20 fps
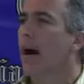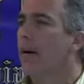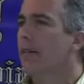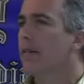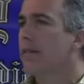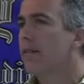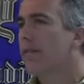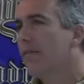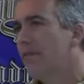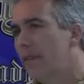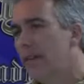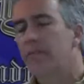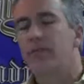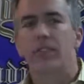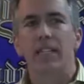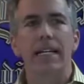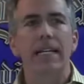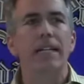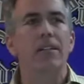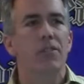about 15,
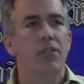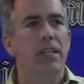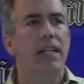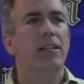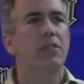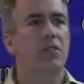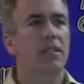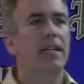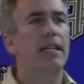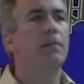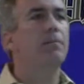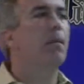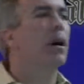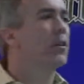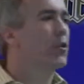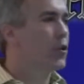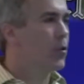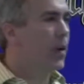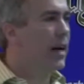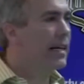16
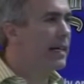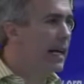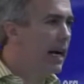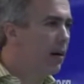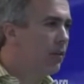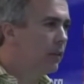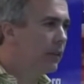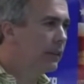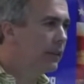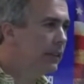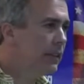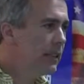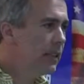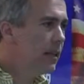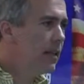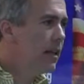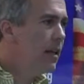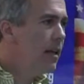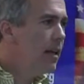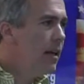months right now.
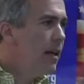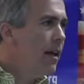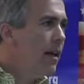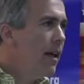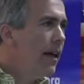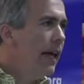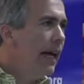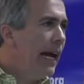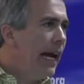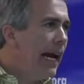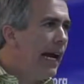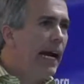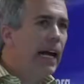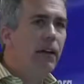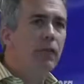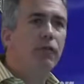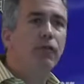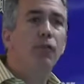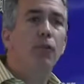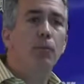
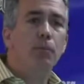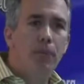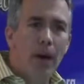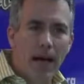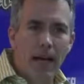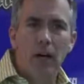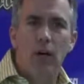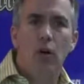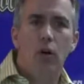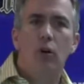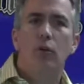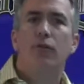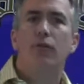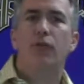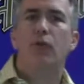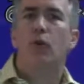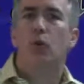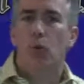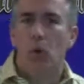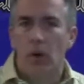And for better or
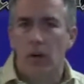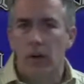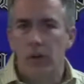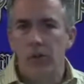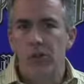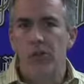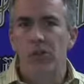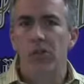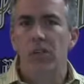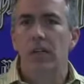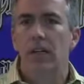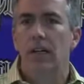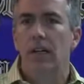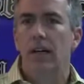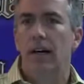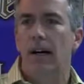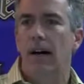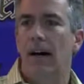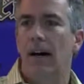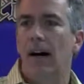for worse,
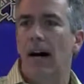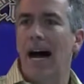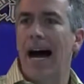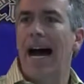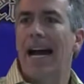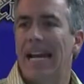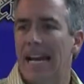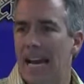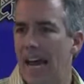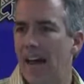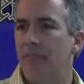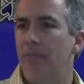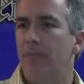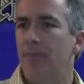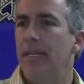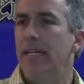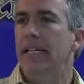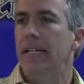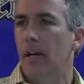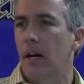I have
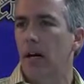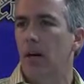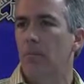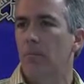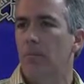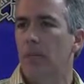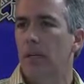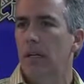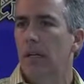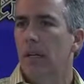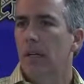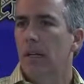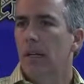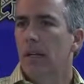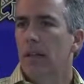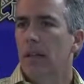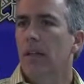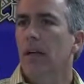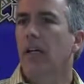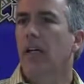become
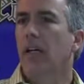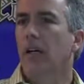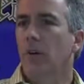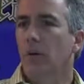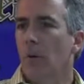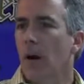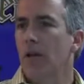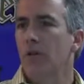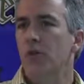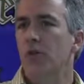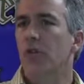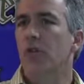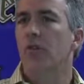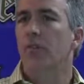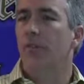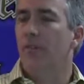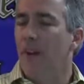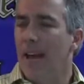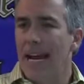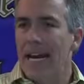the
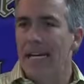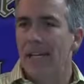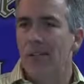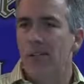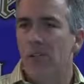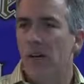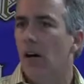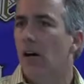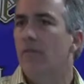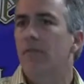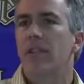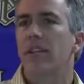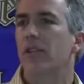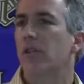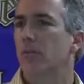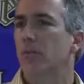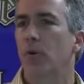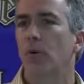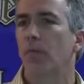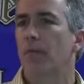congressional face of
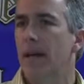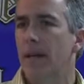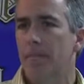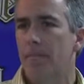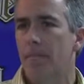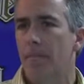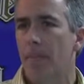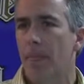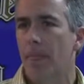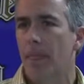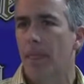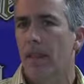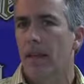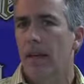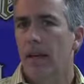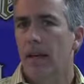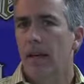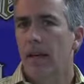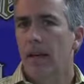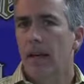this
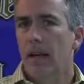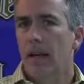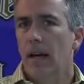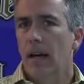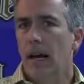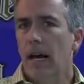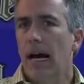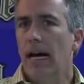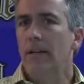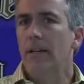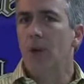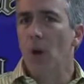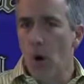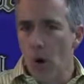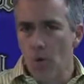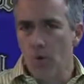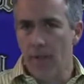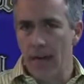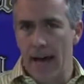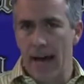movement. I
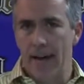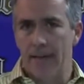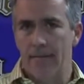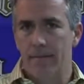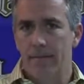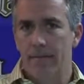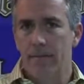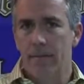know that